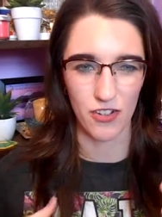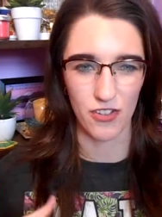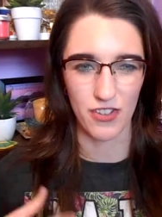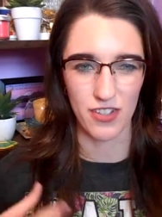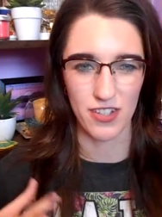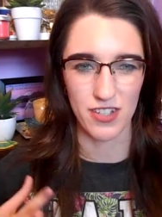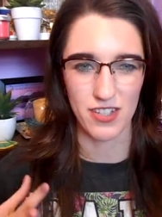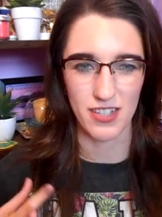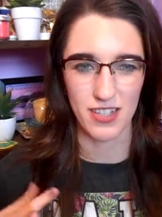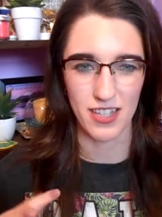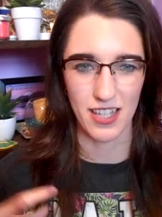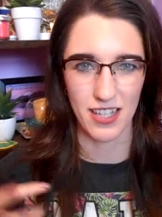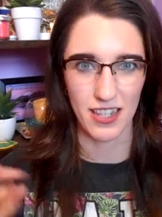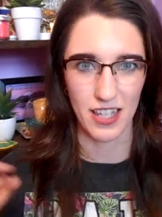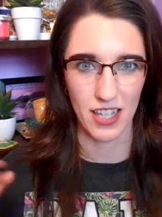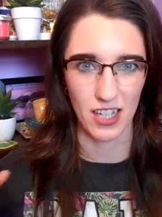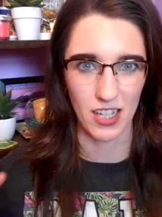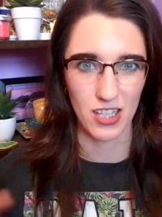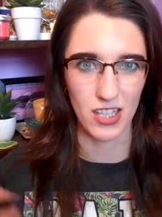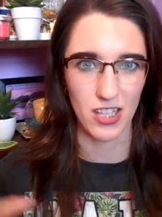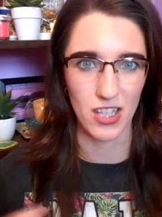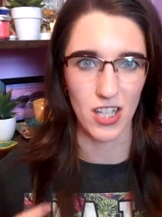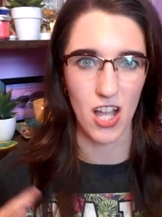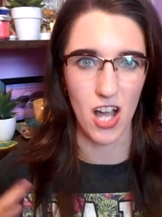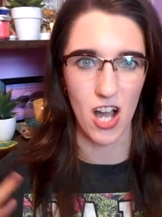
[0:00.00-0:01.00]
the skin like
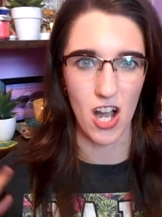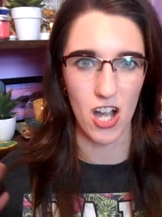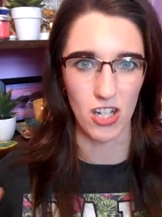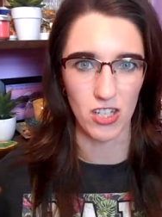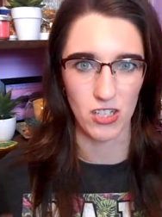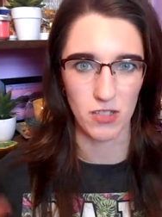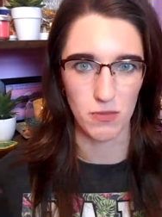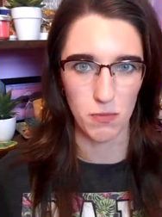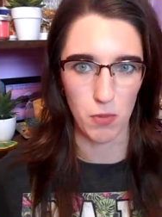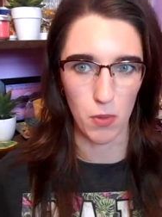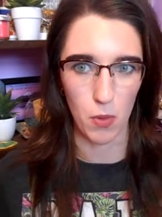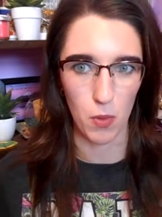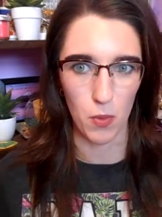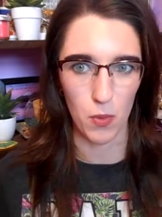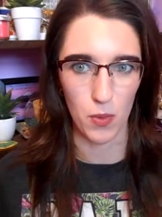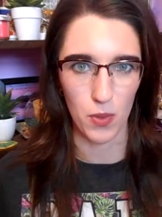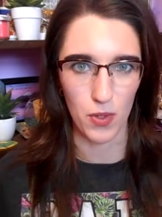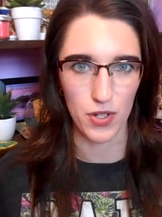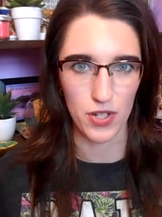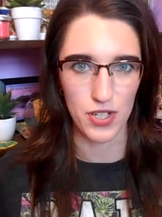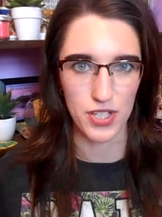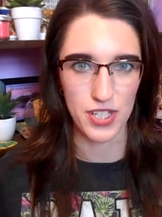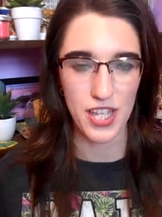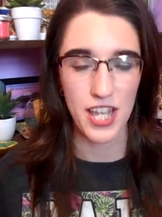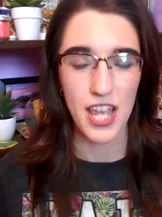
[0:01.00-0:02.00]
clogged
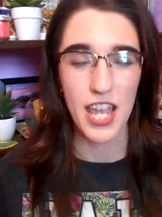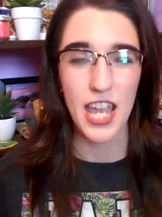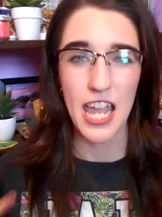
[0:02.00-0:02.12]
pores